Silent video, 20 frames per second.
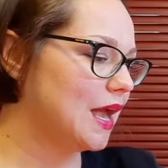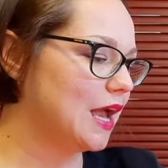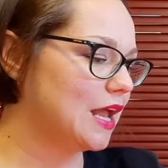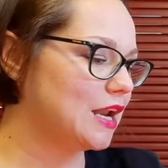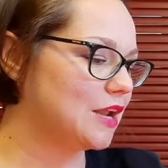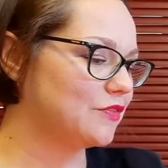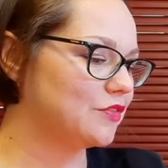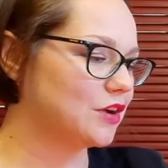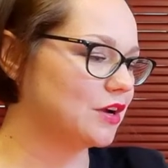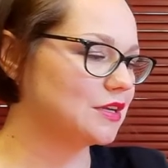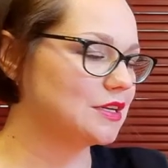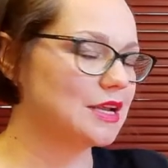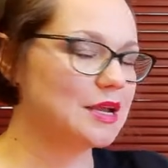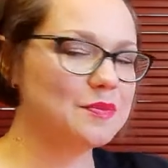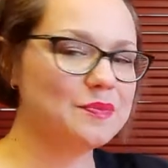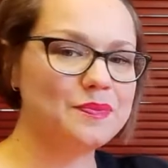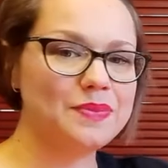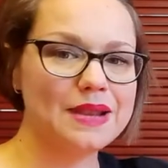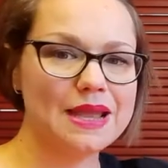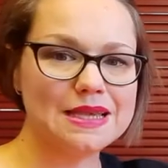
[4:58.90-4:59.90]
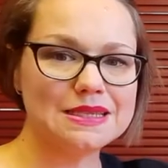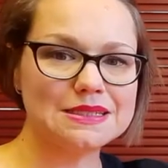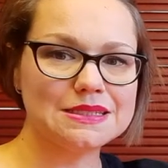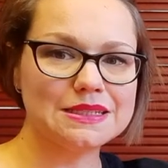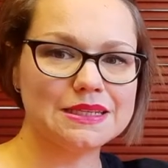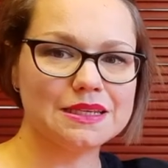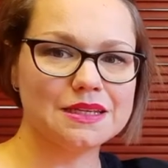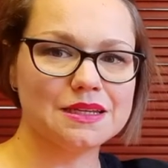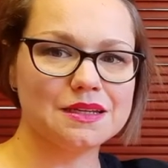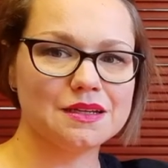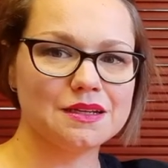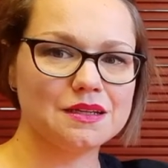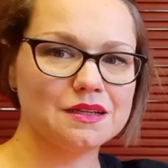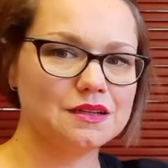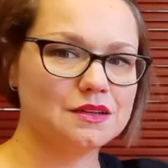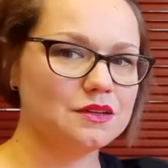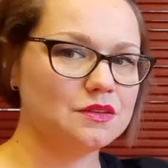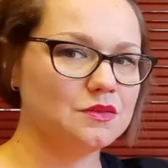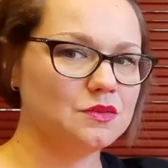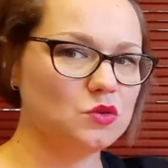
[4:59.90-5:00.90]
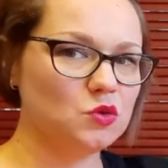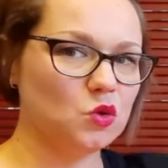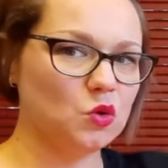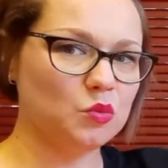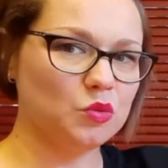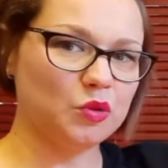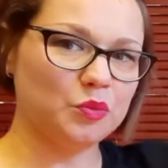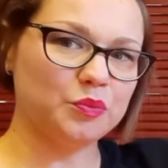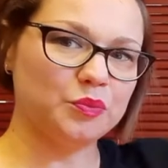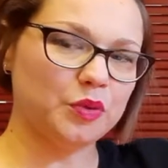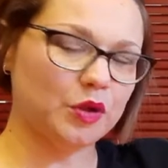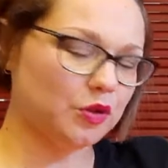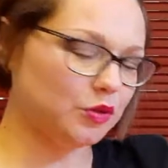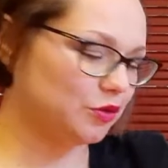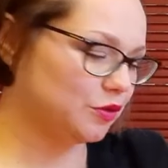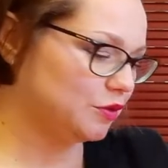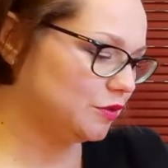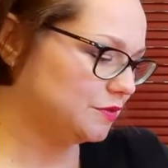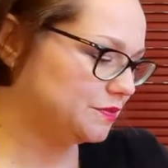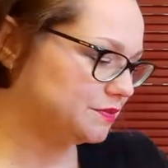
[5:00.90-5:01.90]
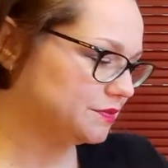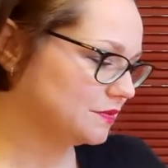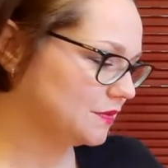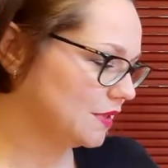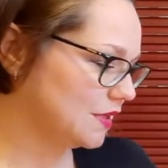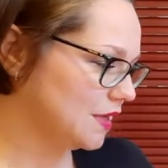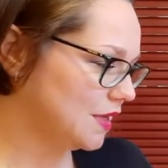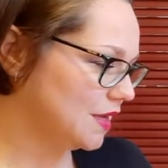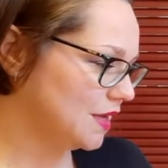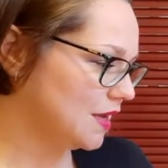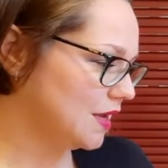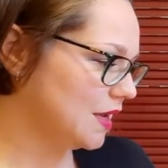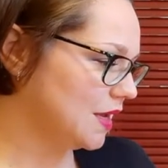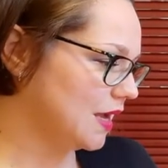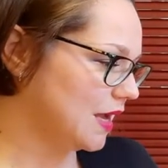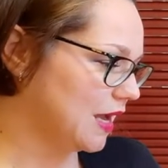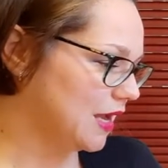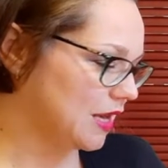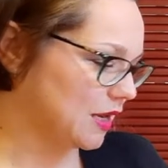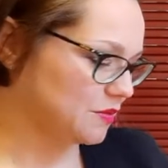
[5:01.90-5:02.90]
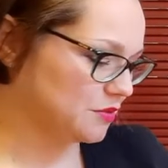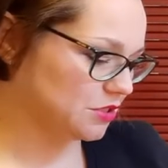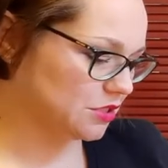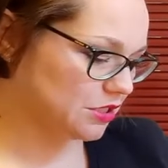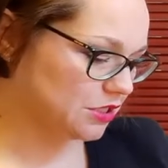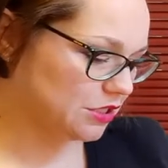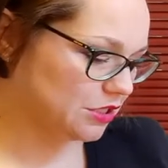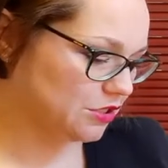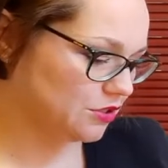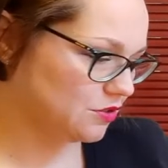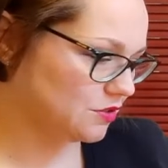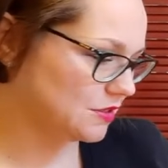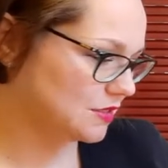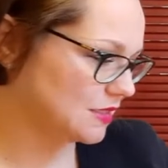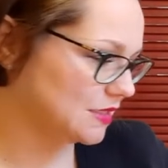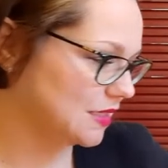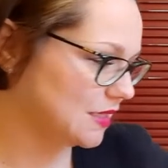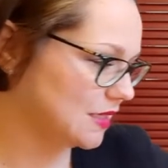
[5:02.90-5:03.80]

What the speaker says: and I've got a plastic normal bowl, and I'm just going to use